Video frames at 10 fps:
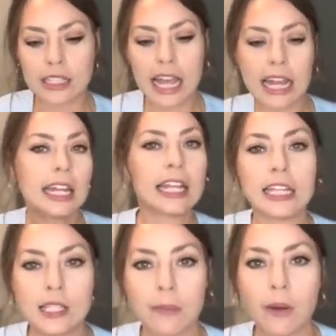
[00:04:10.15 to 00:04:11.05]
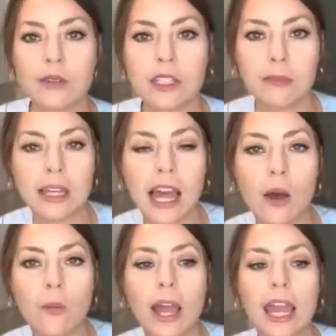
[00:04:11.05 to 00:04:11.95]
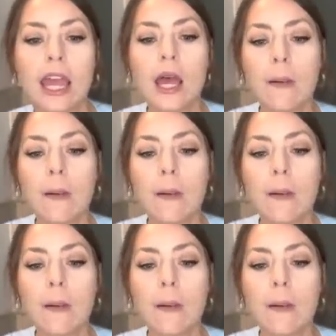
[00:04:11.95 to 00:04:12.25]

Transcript: technically supposed to be that way,